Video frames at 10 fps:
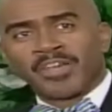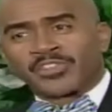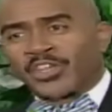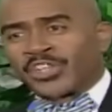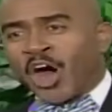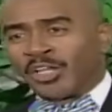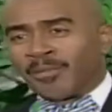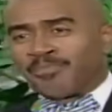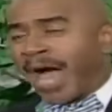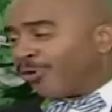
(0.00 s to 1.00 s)
This is all
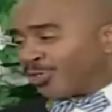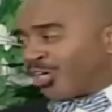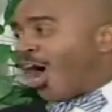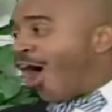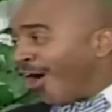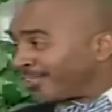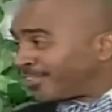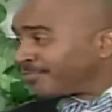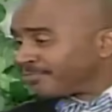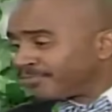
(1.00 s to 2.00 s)
about God.
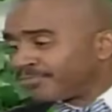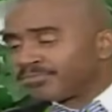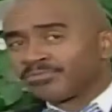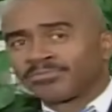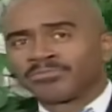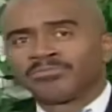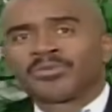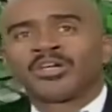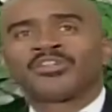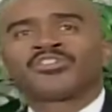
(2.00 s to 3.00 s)
That's right.
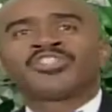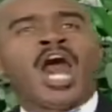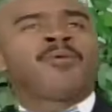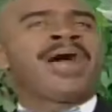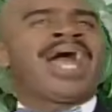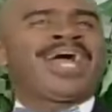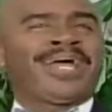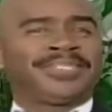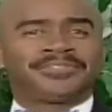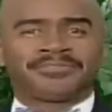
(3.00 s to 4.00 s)
No
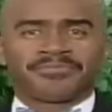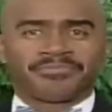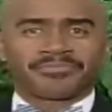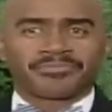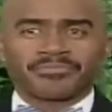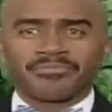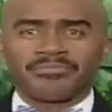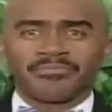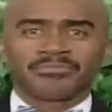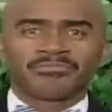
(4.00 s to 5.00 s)
man
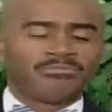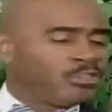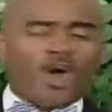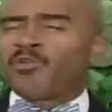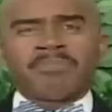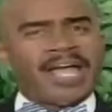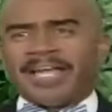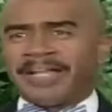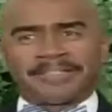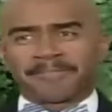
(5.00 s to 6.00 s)
no
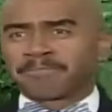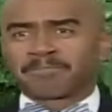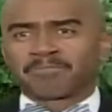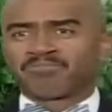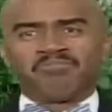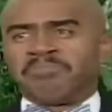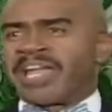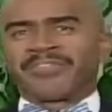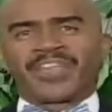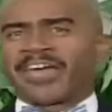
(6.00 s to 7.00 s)
man, no man
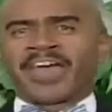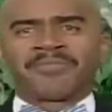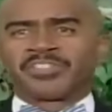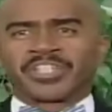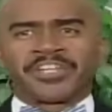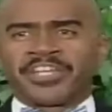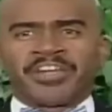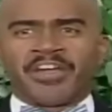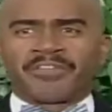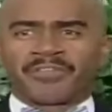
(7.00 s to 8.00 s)
made the heavens and the
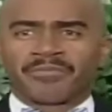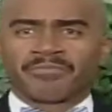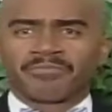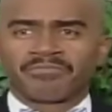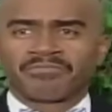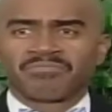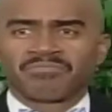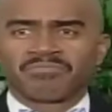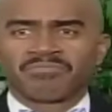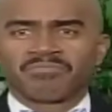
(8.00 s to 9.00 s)
earth. No, no.
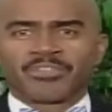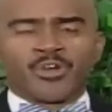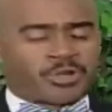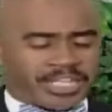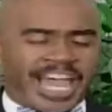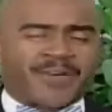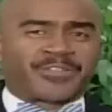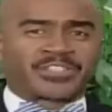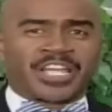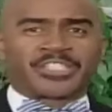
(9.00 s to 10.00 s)
You
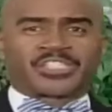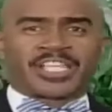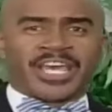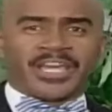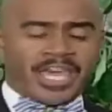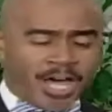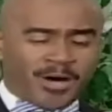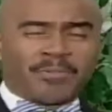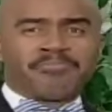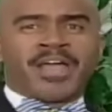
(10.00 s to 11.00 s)
Catholics that say
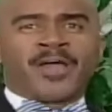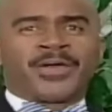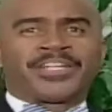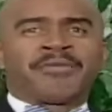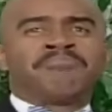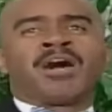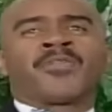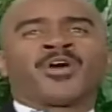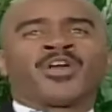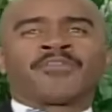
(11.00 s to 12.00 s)
Hail Mary, the
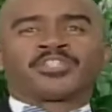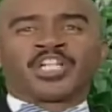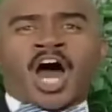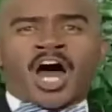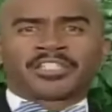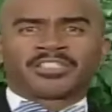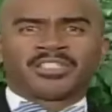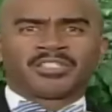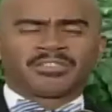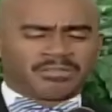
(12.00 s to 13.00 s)
mother of God.
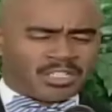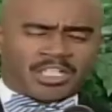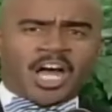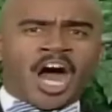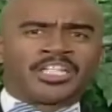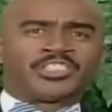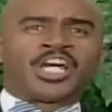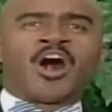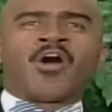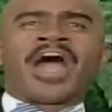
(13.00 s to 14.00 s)
Mother. Mm-hmm. God
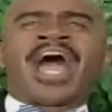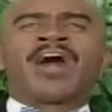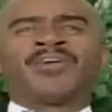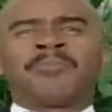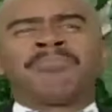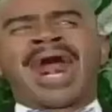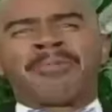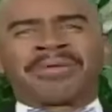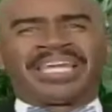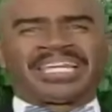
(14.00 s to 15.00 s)
don't have a
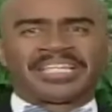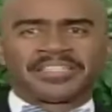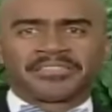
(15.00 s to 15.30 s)
mommy.